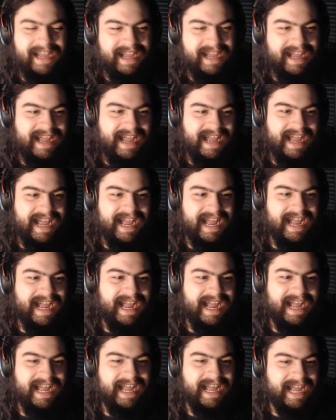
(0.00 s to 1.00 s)

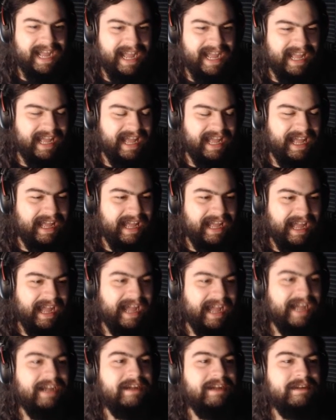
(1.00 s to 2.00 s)

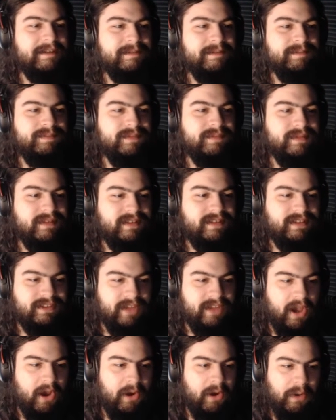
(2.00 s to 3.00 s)
ah,
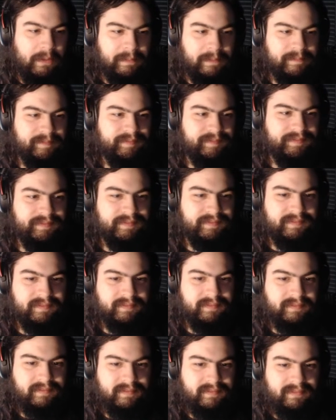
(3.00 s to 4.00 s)
so.
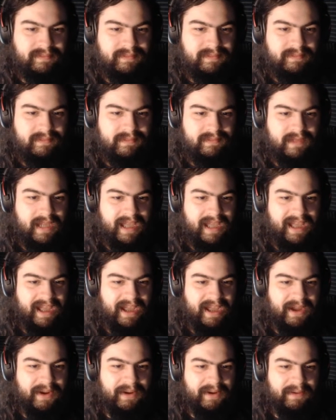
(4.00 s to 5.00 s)

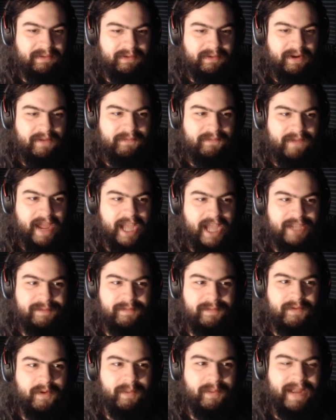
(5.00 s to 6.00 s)
Uh, real fast,
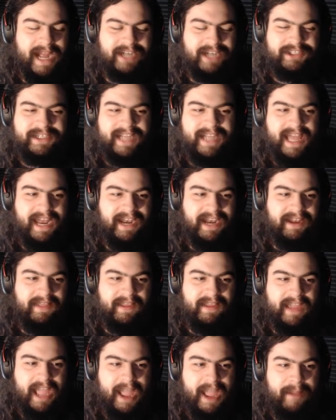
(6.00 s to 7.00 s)
before we actually get into the
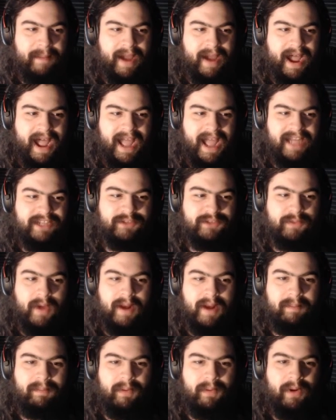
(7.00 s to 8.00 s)
game, I just
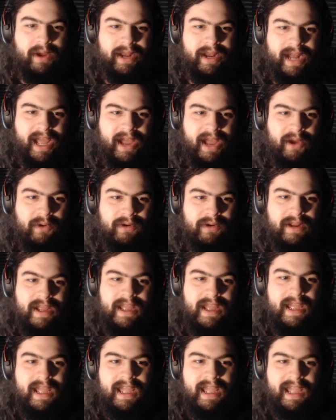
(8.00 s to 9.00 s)
want to point out
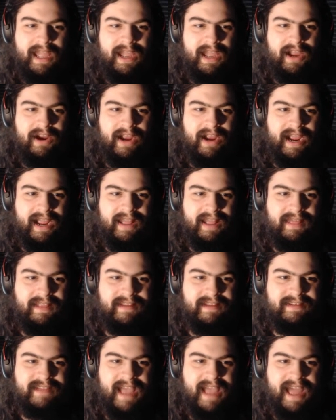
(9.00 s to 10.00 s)
here in the
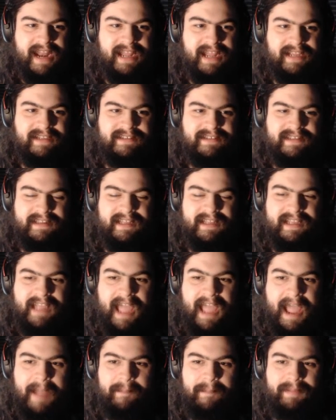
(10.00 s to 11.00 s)
settings, in the
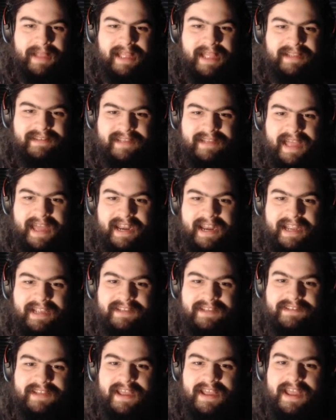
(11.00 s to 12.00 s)
gameplay
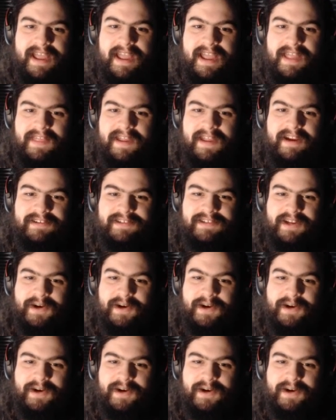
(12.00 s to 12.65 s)
settings, there's an